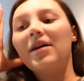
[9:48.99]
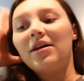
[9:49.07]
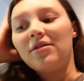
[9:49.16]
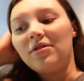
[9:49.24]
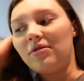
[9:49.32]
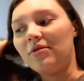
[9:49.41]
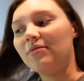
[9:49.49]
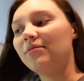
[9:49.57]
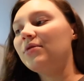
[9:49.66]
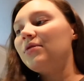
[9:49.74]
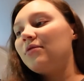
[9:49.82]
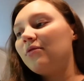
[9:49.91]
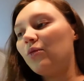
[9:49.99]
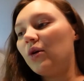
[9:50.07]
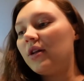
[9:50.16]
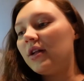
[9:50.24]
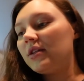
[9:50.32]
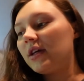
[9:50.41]
like a little
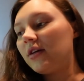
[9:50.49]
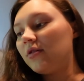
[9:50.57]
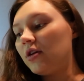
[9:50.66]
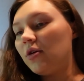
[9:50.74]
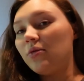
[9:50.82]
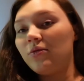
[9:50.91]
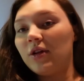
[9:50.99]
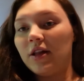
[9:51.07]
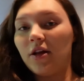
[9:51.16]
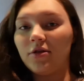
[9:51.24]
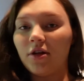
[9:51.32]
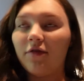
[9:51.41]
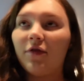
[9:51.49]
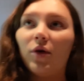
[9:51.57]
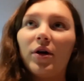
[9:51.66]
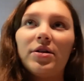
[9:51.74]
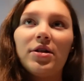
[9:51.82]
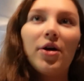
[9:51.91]
one that's like low, really low to the
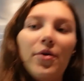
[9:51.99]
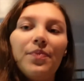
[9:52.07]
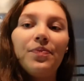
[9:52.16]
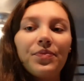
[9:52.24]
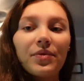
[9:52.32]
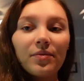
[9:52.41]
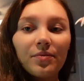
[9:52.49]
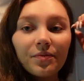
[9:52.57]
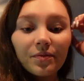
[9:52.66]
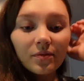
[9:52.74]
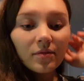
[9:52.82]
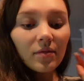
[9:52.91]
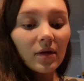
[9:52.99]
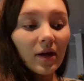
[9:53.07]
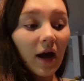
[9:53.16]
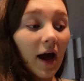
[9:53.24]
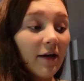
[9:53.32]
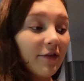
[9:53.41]
floor. So
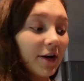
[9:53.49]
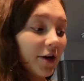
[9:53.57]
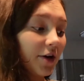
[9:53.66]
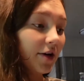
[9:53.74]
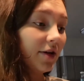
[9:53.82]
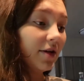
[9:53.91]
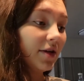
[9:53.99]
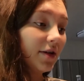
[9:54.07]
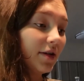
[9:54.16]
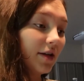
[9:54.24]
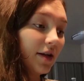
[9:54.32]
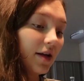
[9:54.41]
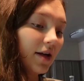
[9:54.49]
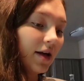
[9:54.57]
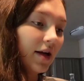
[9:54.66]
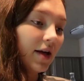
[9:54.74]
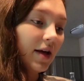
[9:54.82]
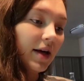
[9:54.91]
I figured
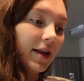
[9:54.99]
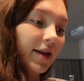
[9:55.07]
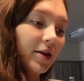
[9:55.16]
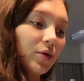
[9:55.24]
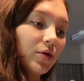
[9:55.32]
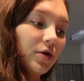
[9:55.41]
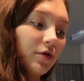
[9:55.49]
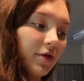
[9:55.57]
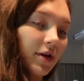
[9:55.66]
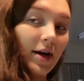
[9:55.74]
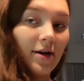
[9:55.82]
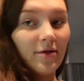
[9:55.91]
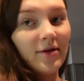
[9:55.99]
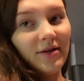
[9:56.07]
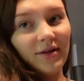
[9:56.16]
this will do for now.